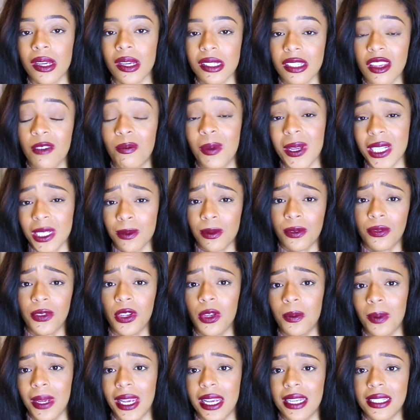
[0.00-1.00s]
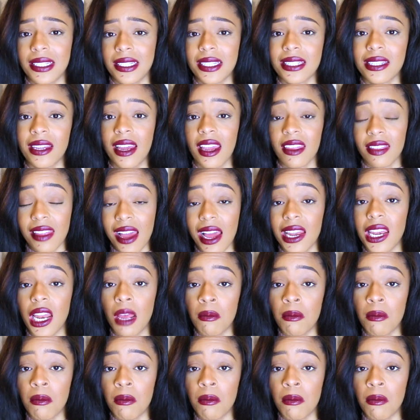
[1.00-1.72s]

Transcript: as I put a few pieces like that.